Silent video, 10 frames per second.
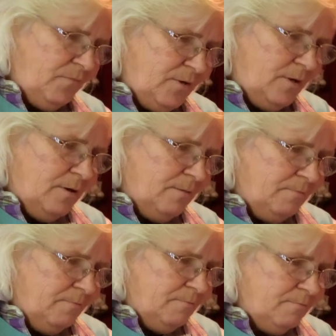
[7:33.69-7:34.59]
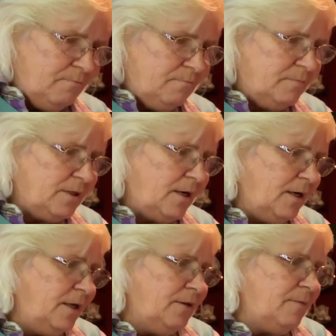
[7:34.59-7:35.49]

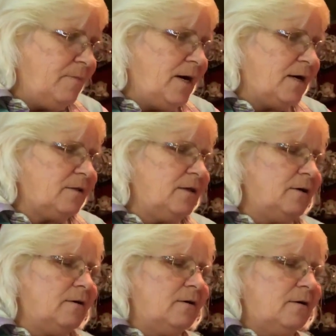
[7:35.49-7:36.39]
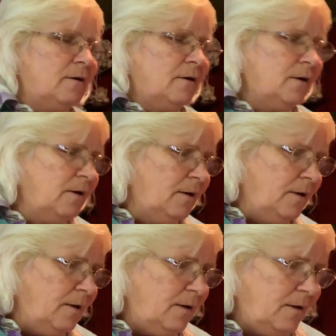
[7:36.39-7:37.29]
Tie it in the back there,
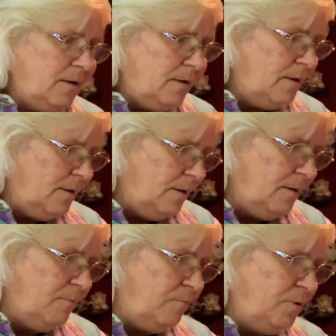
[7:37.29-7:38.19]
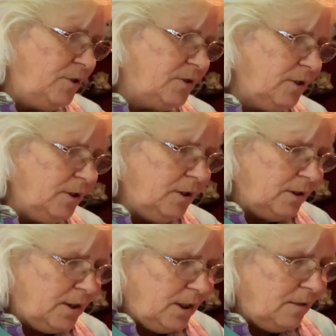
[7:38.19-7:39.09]
and I'm gonna put his little
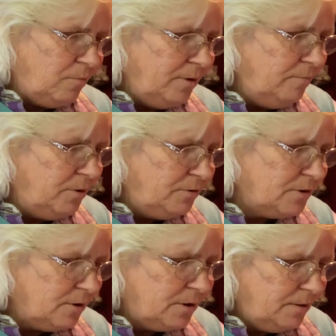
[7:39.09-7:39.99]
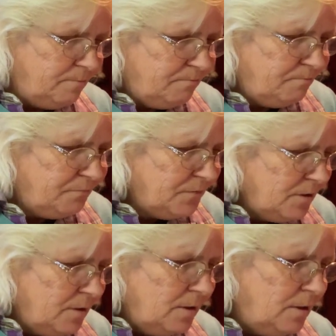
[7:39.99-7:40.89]
cowboy boots on
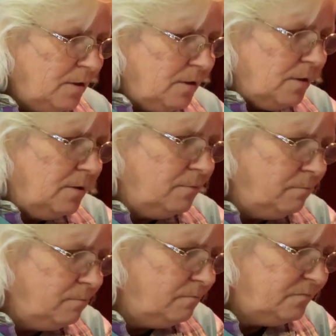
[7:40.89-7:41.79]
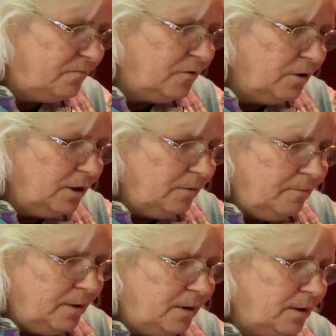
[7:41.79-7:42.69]
him for a little
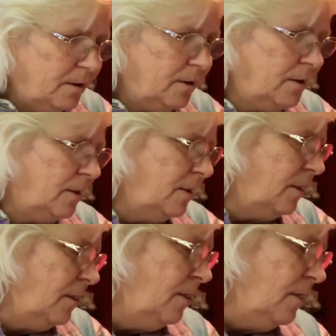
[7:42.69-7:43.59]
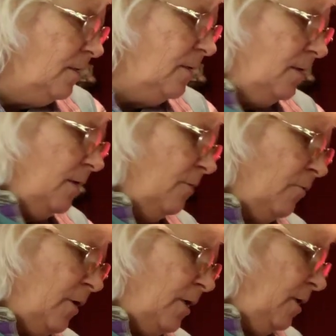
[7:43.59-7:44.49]
bit. I
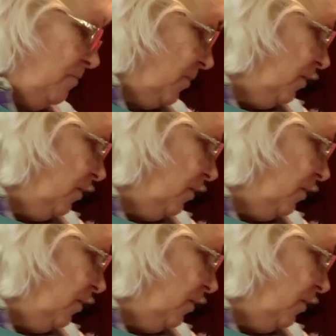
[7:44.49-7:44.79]
want to keep the